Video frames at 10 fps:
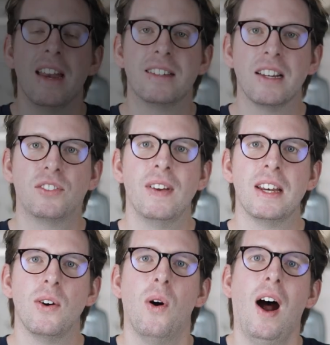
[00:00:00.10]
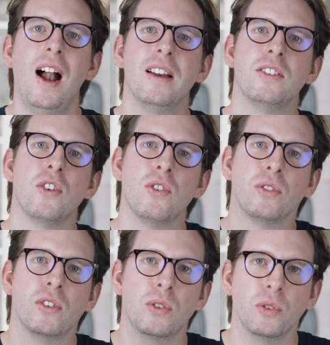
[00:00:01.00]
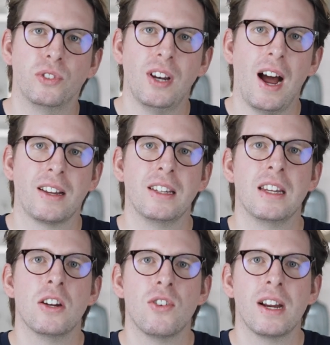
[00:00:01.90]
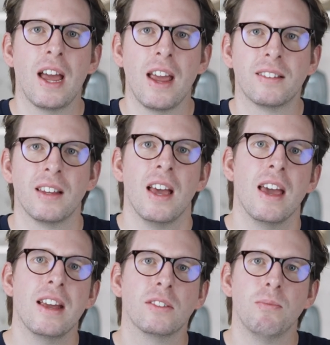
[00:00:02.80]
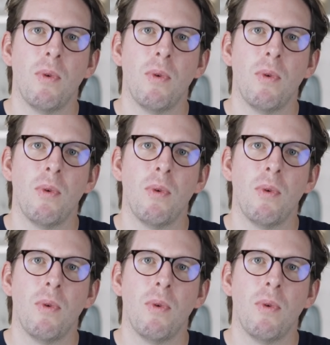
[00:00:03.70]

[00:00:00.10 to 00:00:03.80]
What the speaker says: In this video, I'll introduce you to Starkey hearing aids, its